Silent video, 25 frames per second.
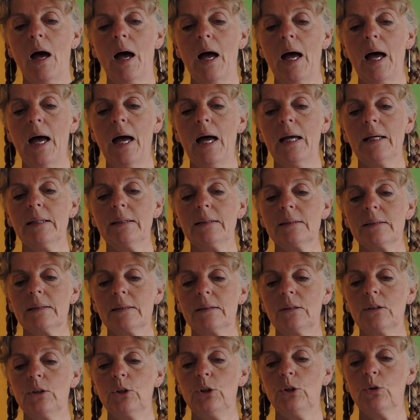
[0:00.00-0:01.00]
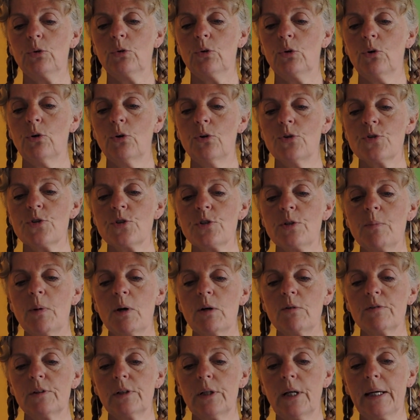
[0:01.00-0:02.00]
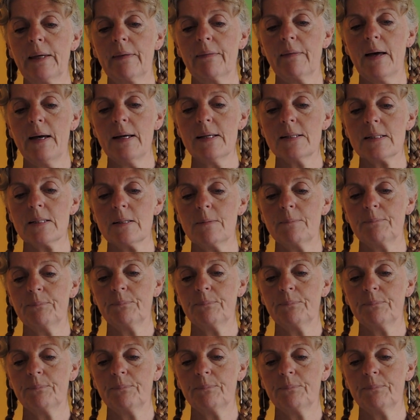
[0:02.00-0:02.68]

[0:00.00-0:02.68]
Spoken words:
and you cross them over like that,